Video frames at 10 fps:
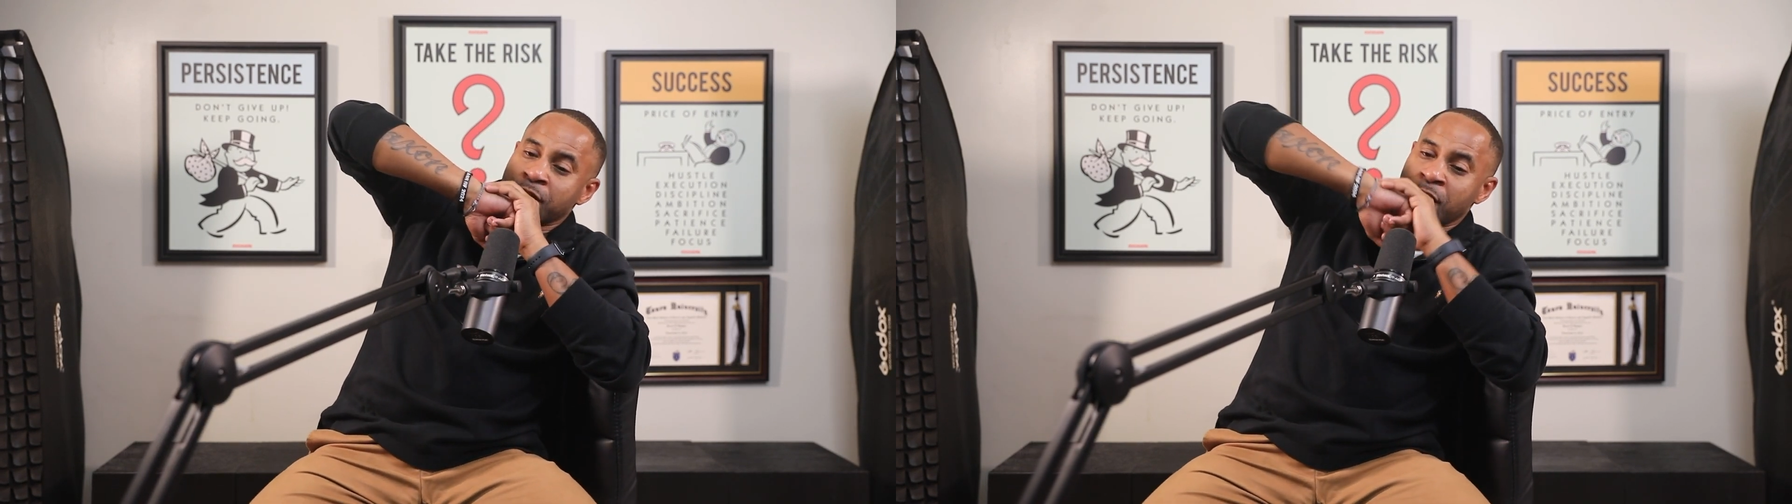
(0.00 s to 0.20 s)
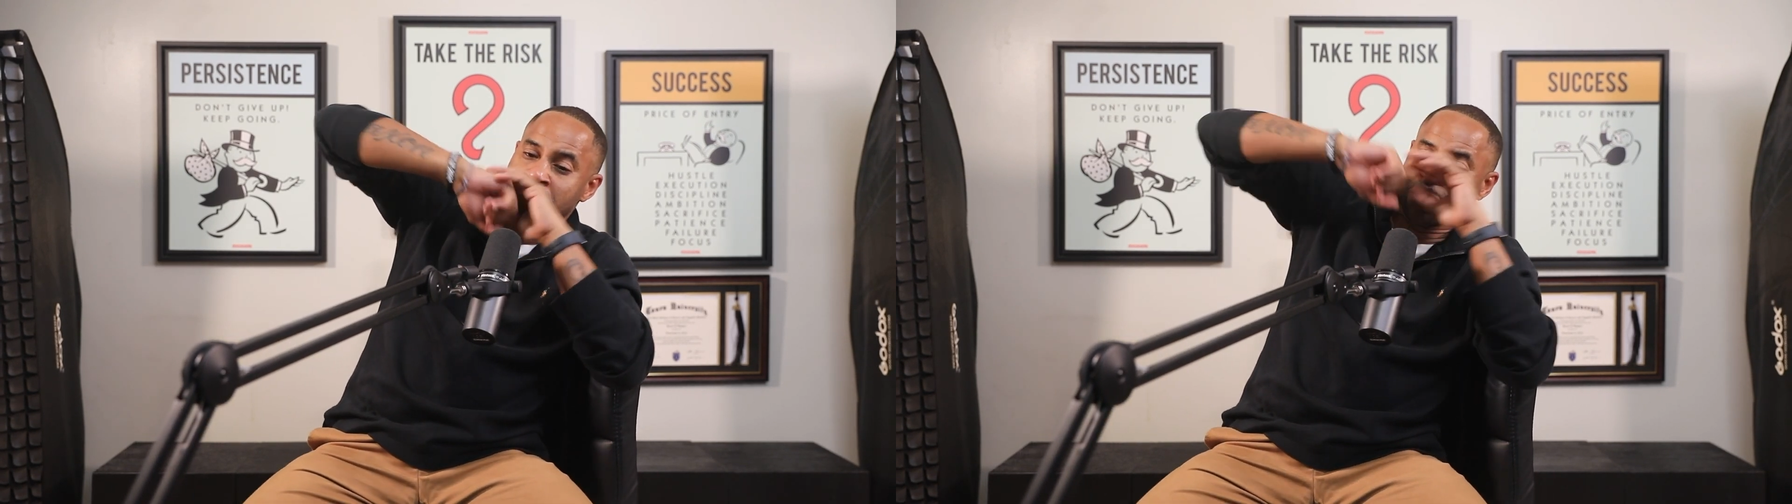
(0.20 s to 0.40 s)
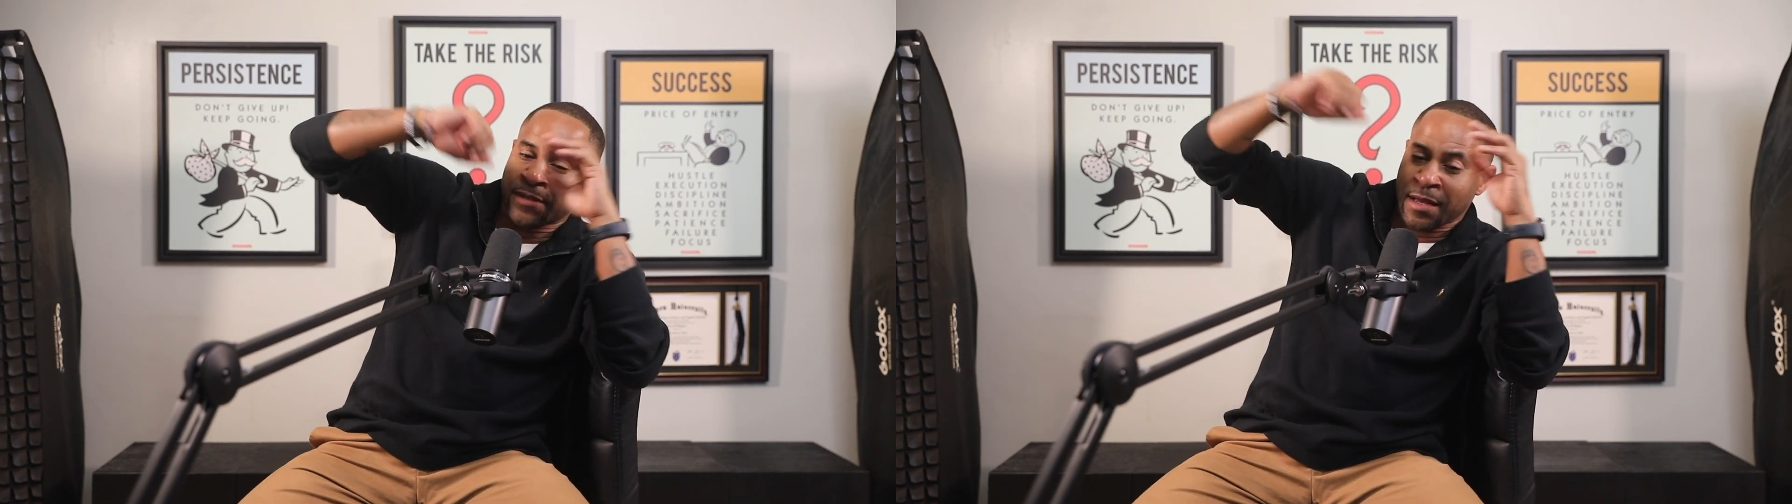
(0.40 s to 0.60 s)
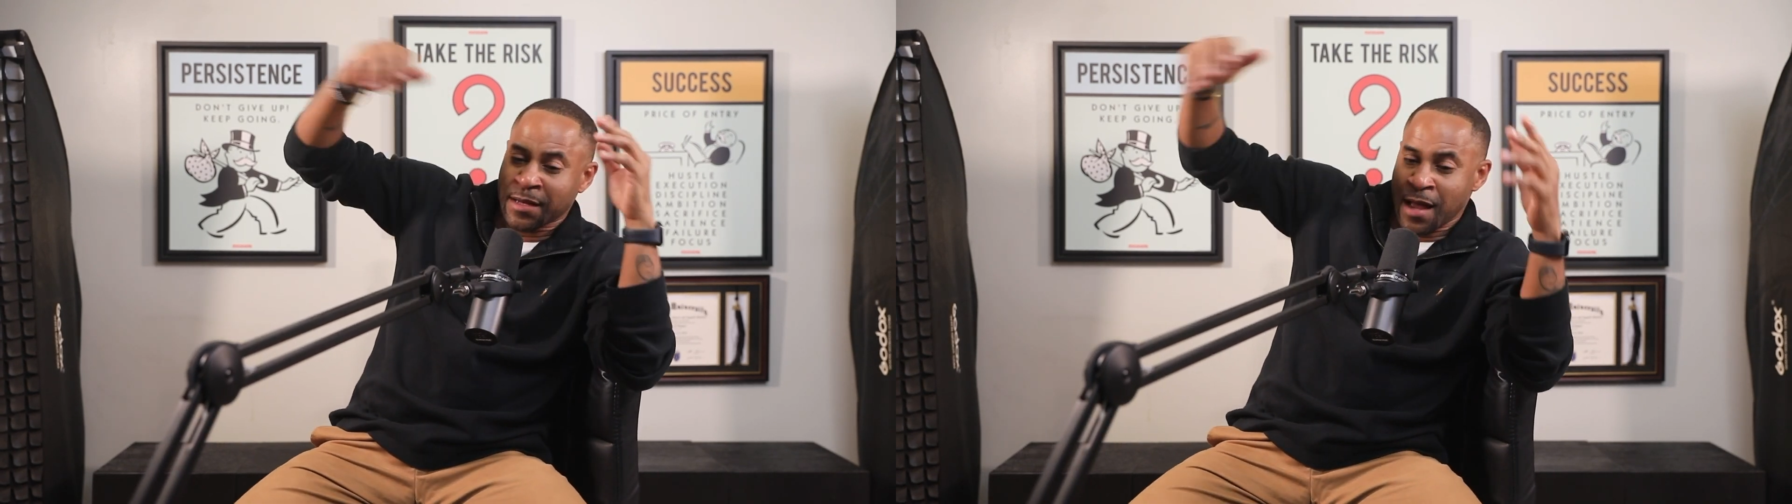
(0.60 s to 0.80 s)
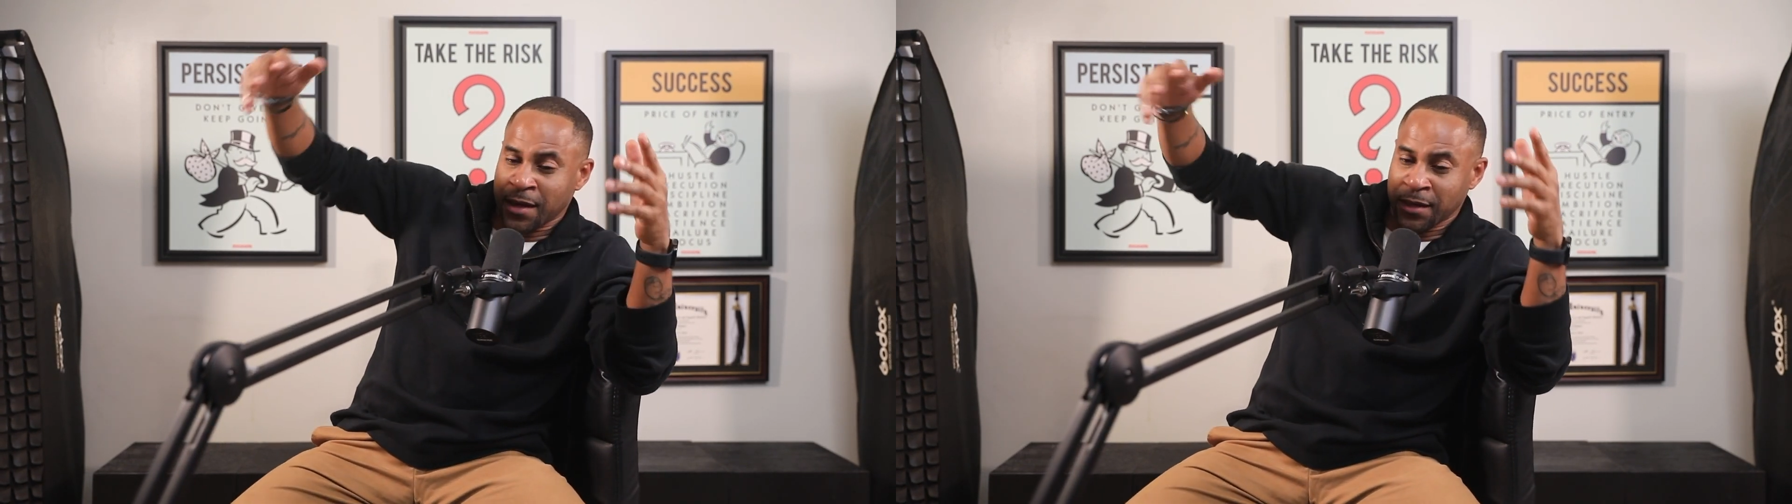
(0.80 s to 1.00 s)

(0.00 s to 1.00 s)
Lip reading: understanding how to